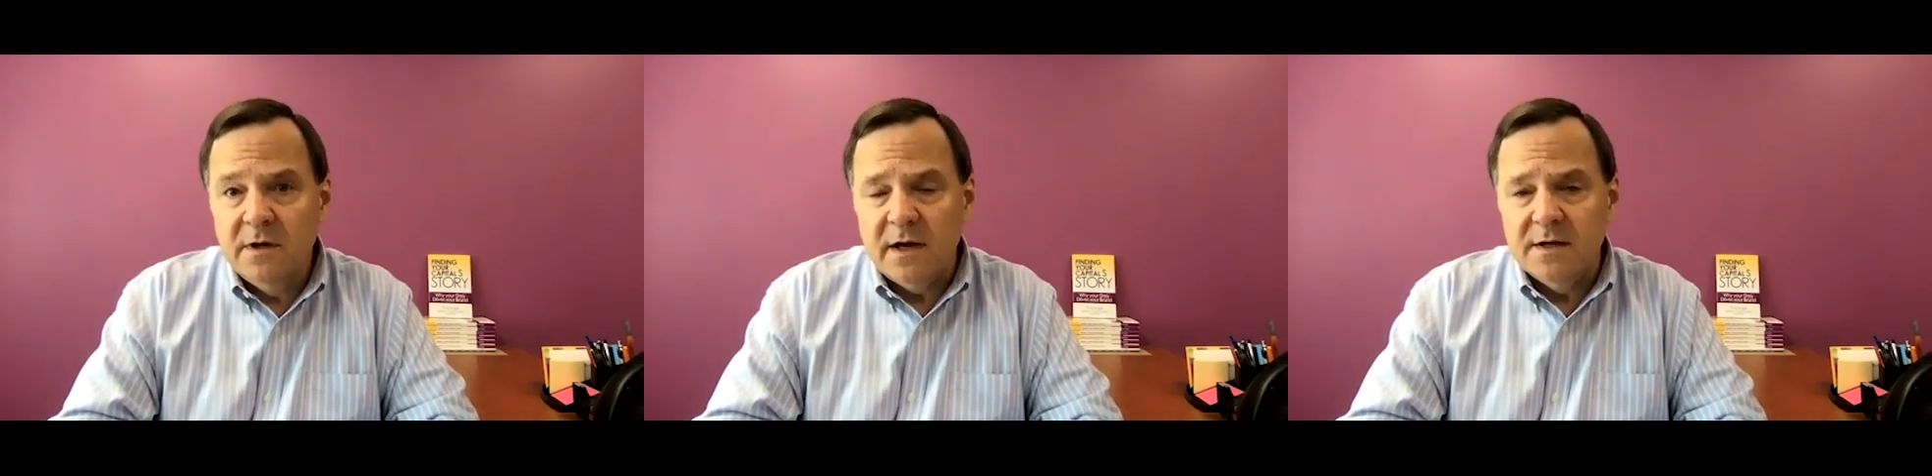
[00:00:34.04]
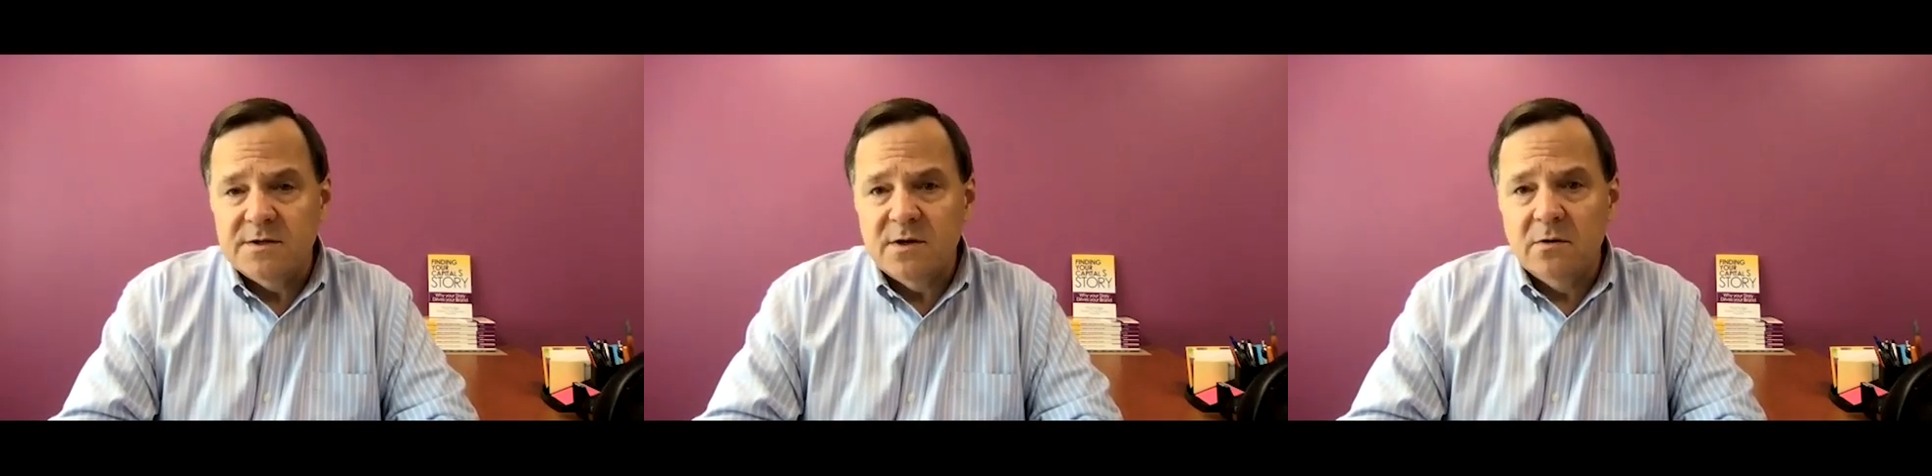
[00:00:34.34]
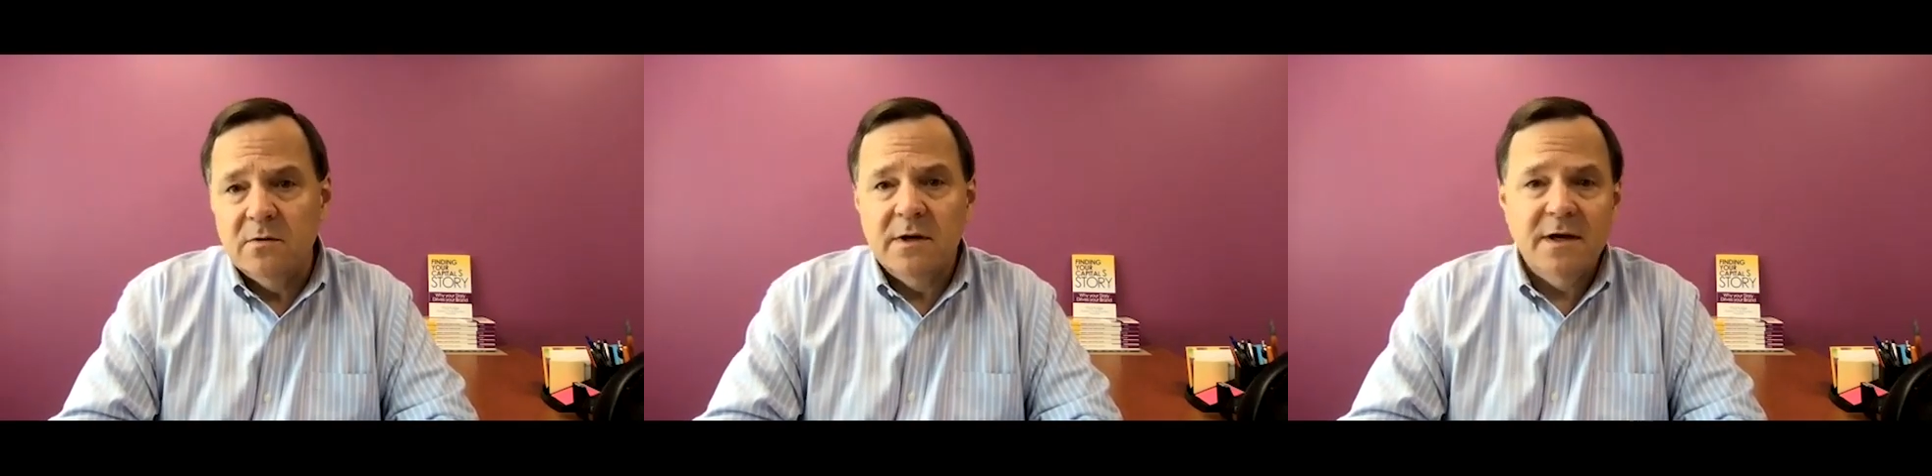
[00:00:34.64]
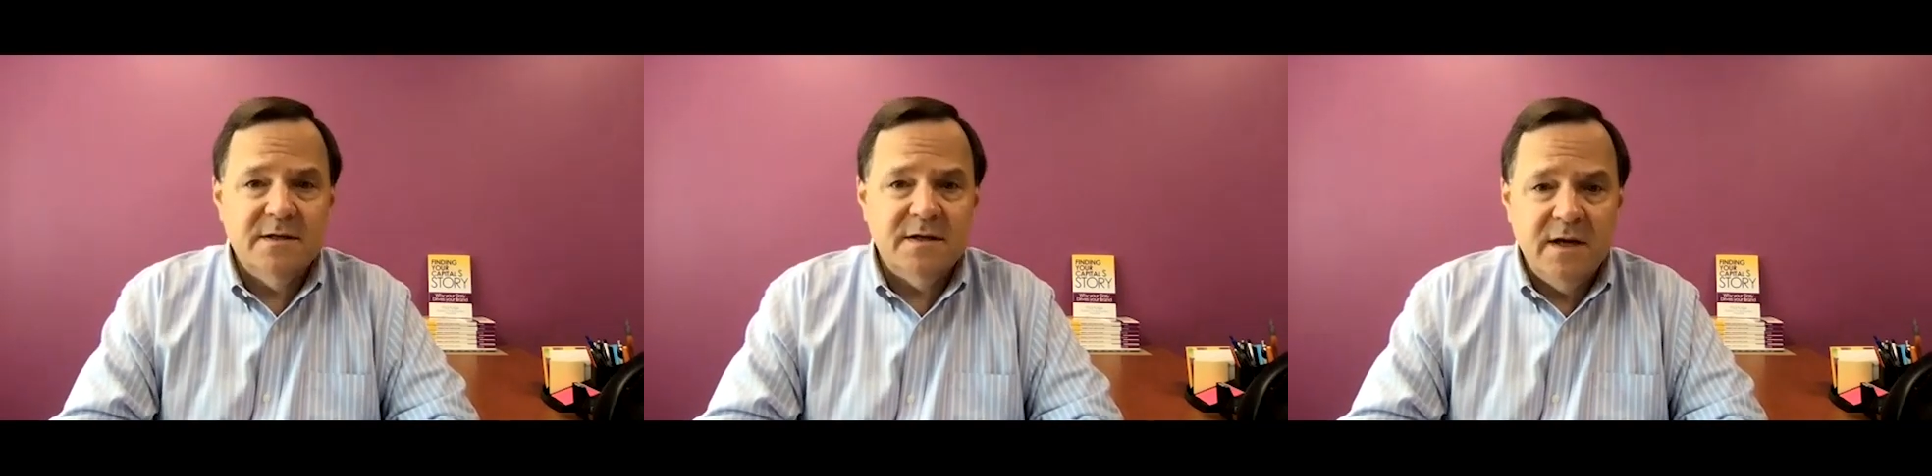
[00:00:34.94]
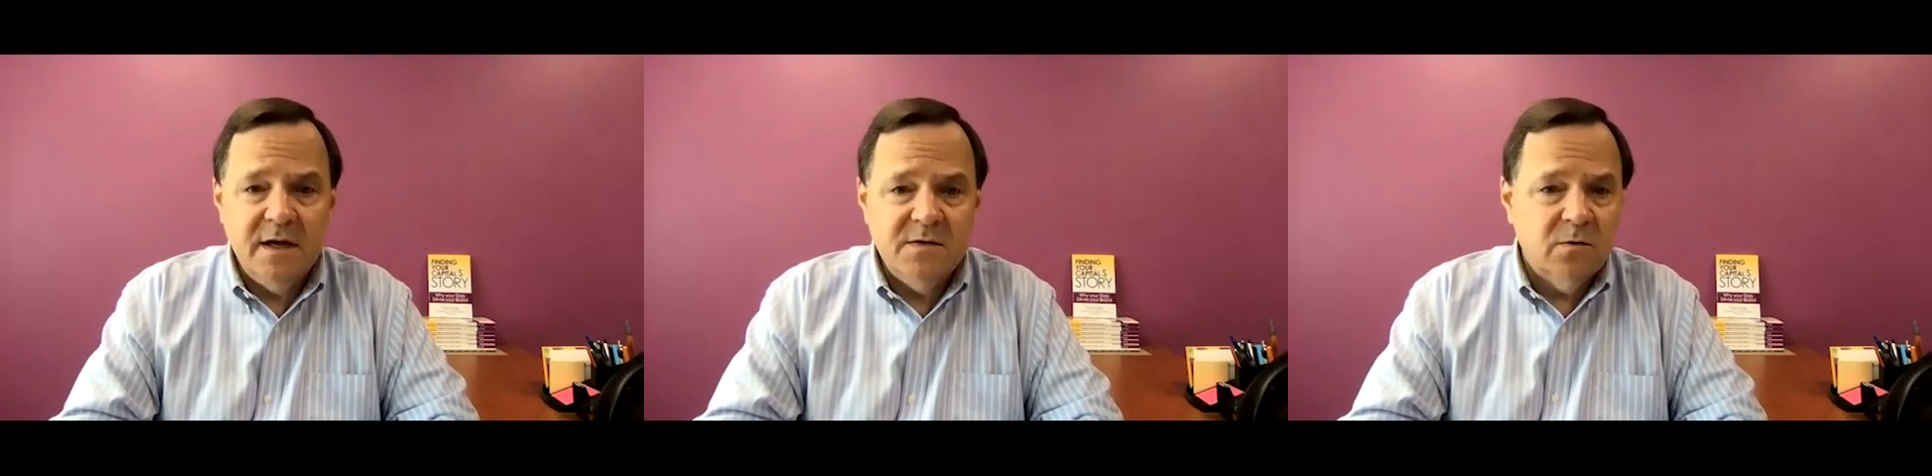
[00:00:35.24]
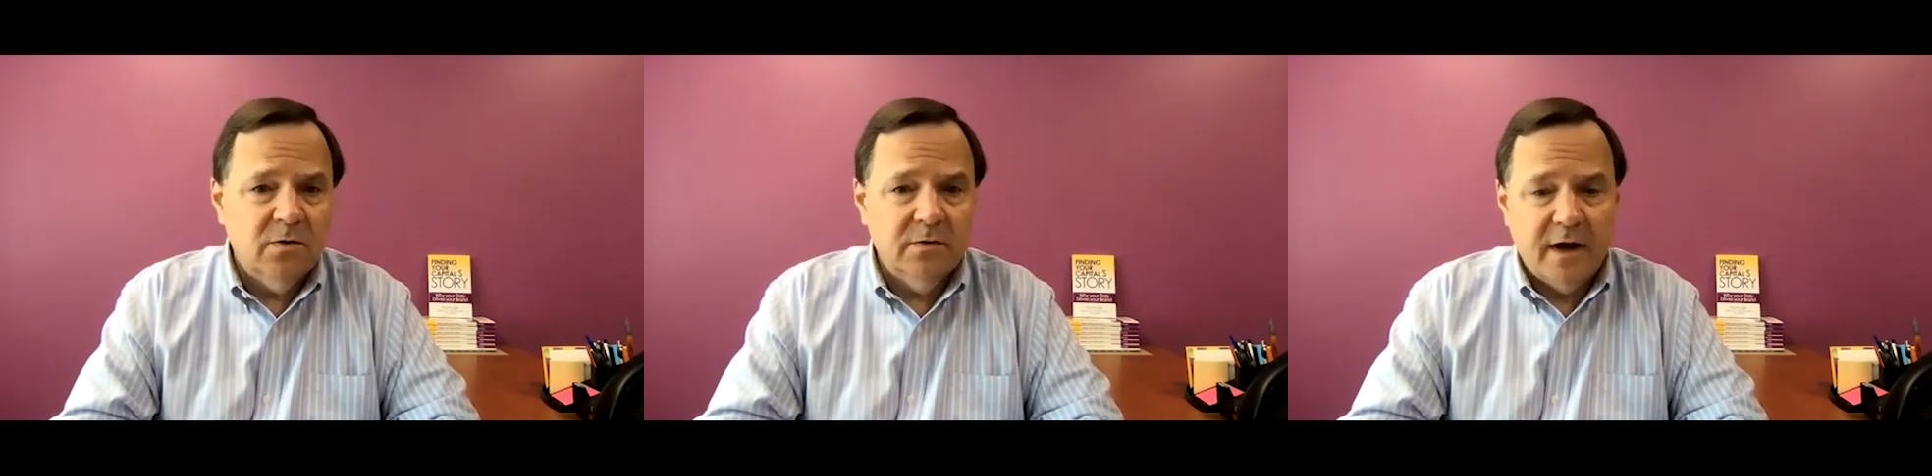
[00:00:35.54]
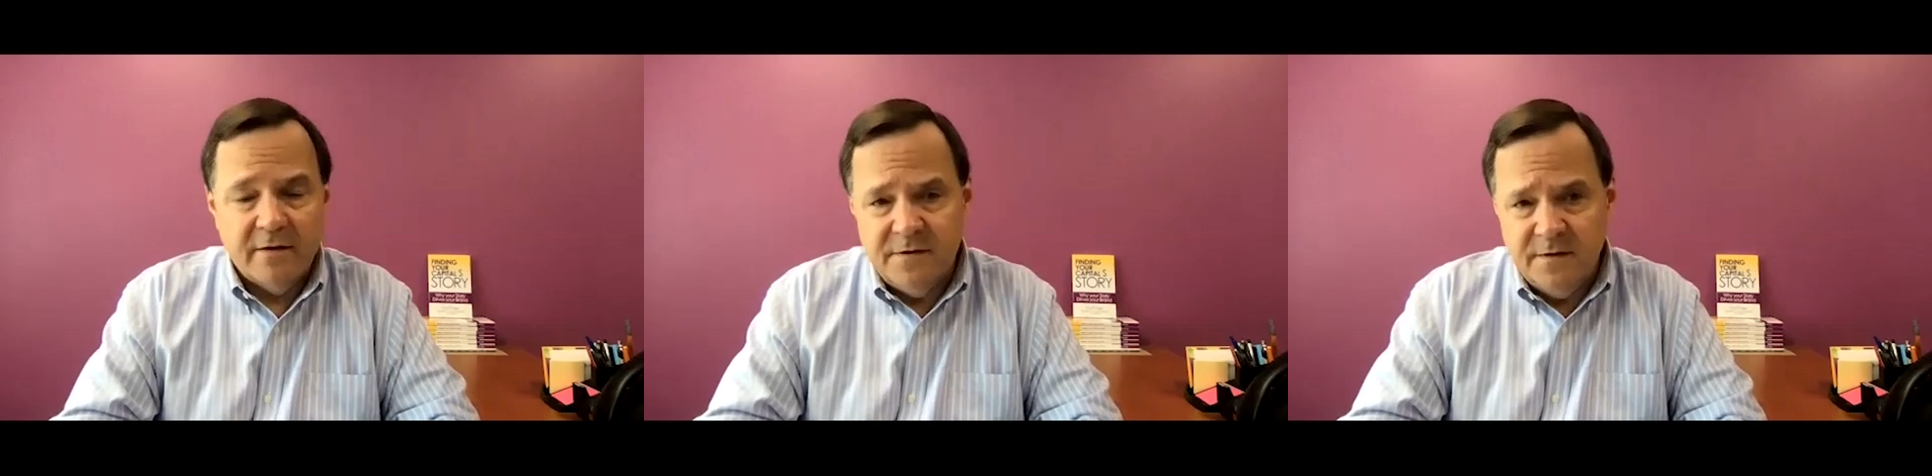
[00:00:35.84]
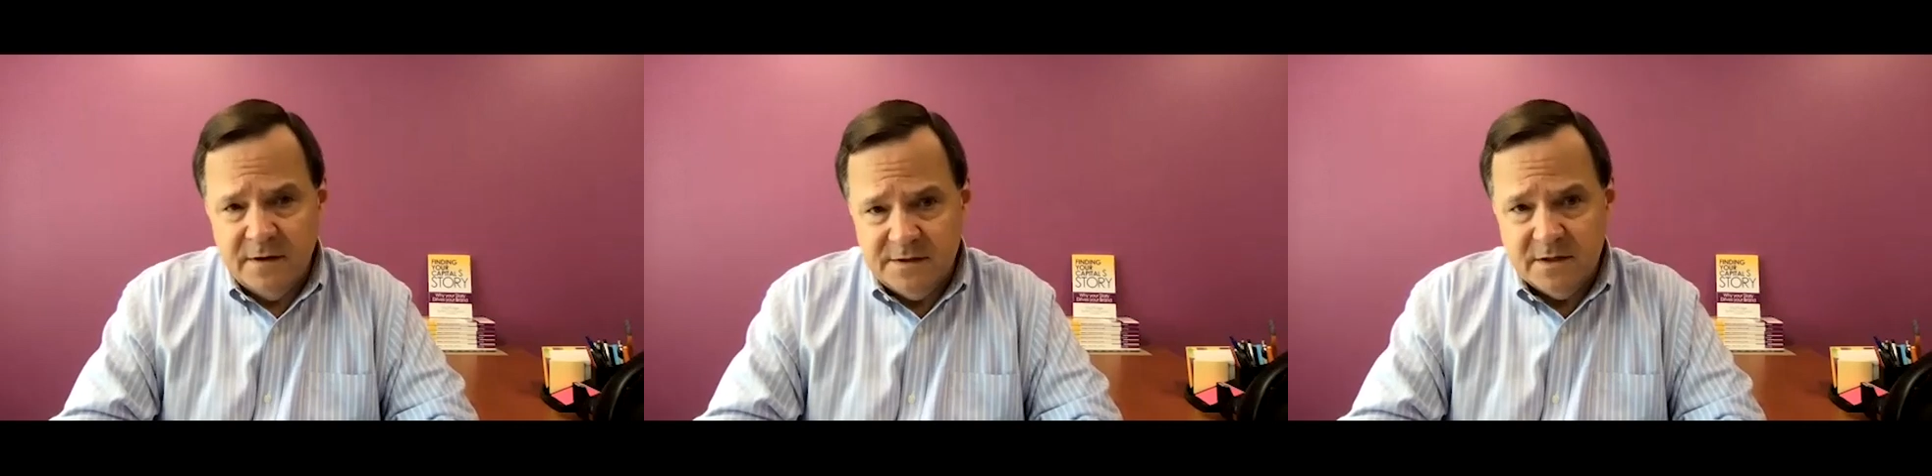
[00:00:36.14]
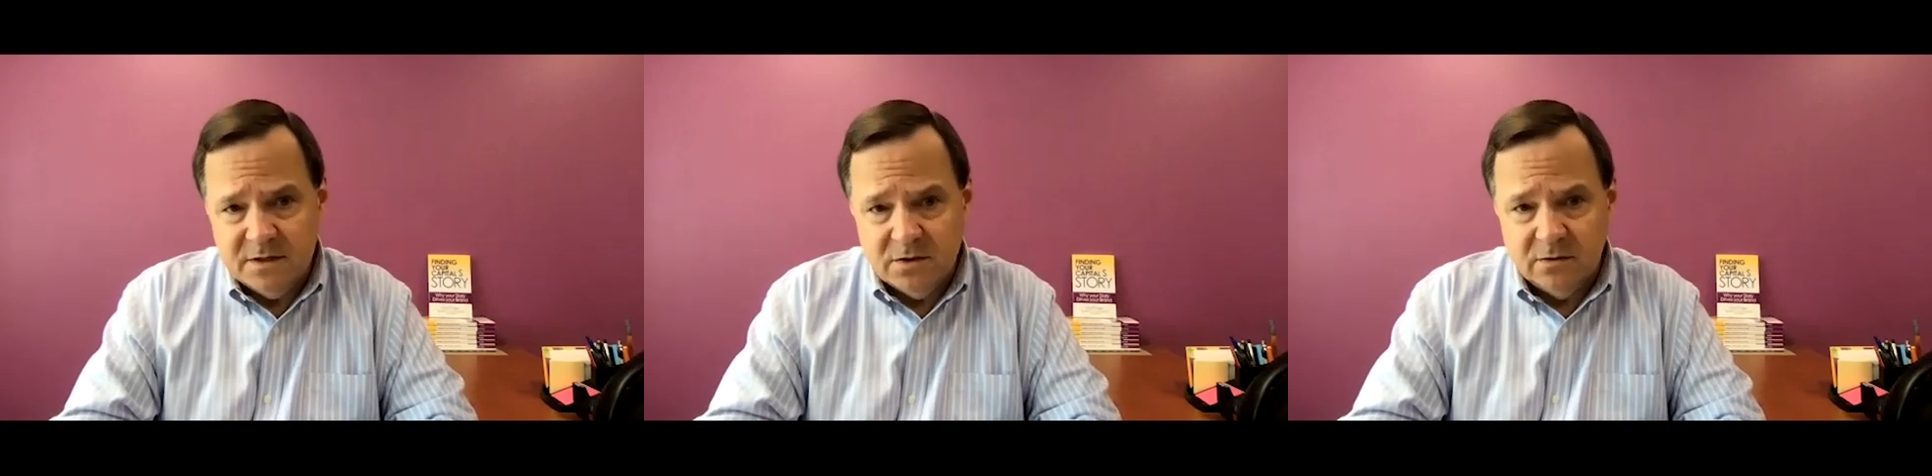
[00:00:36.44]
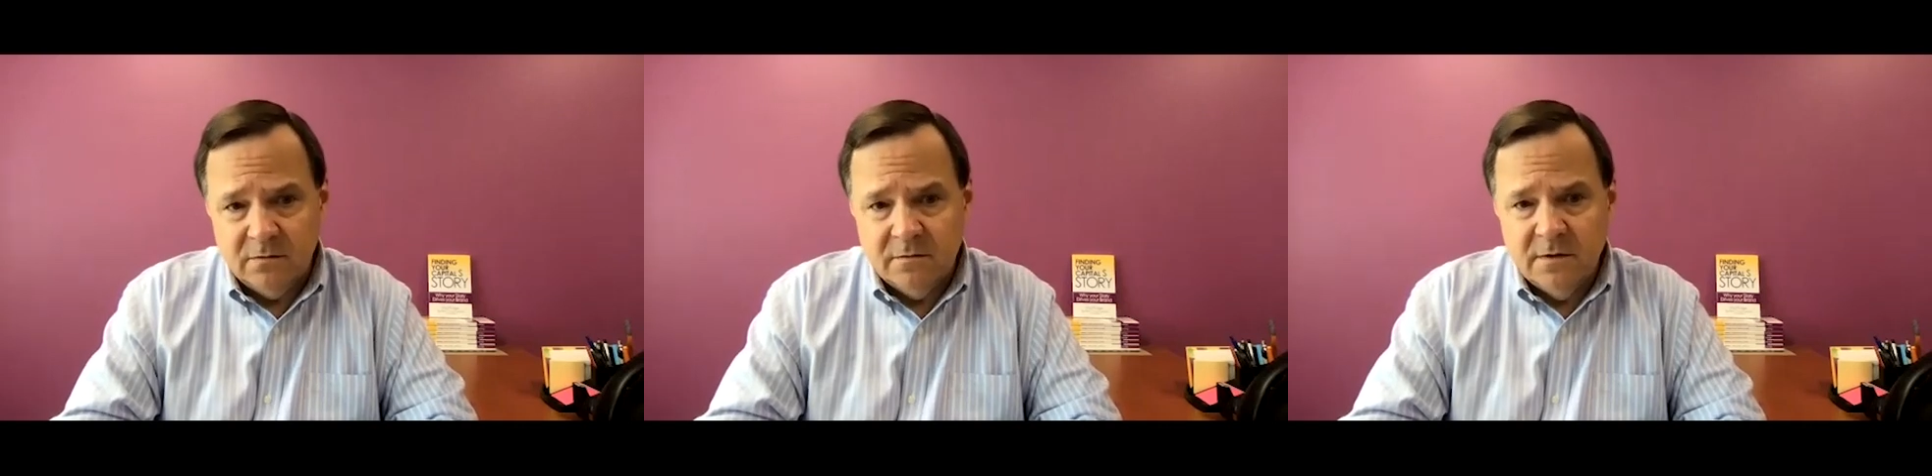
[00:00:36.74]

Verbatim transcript: And so in today's world, everything is digital,